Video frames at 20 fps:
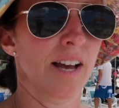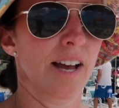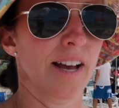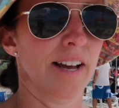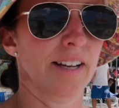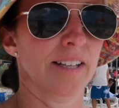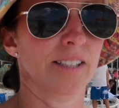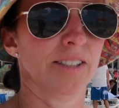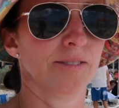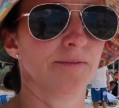
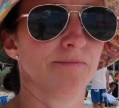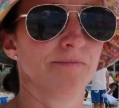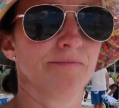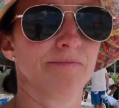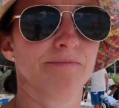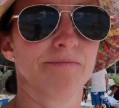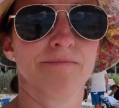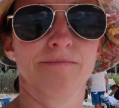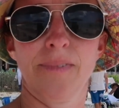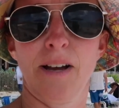
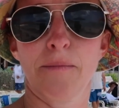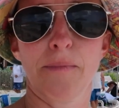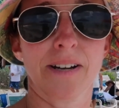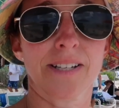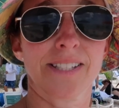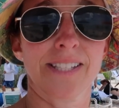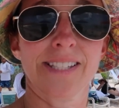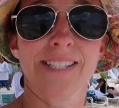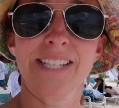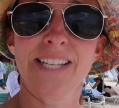um,
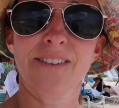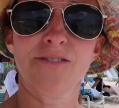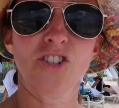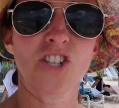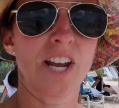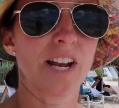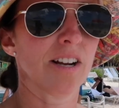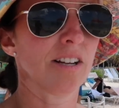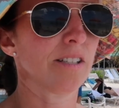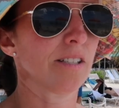amongst a sea of
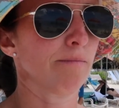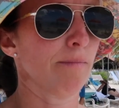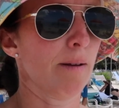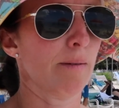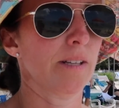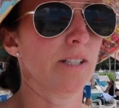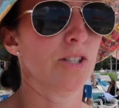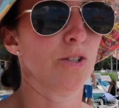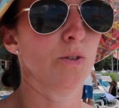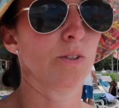chairs,
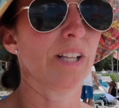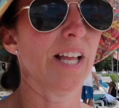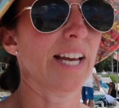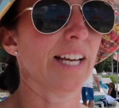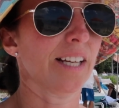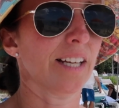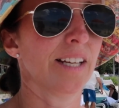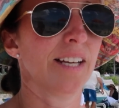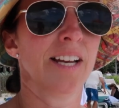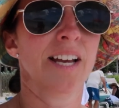maybe do
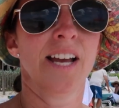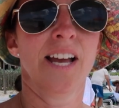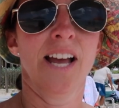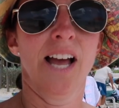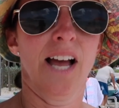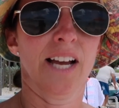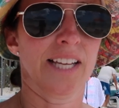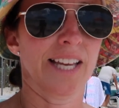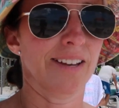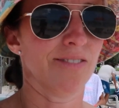like
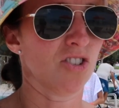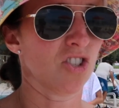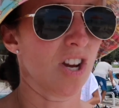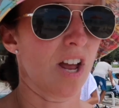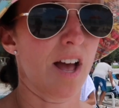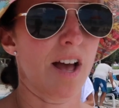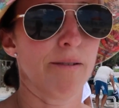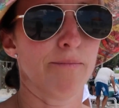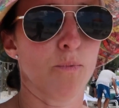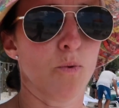a gift
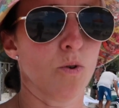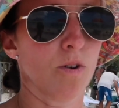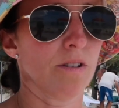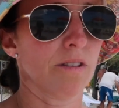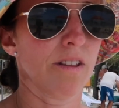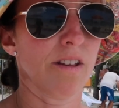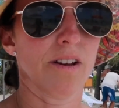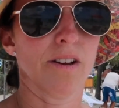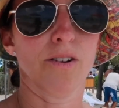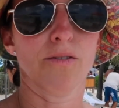shop or
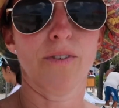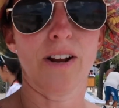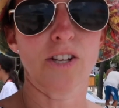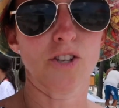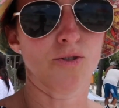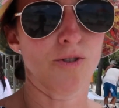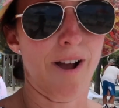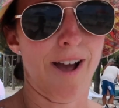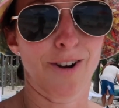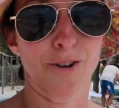the
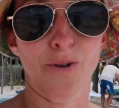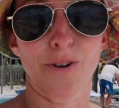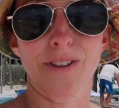restaurant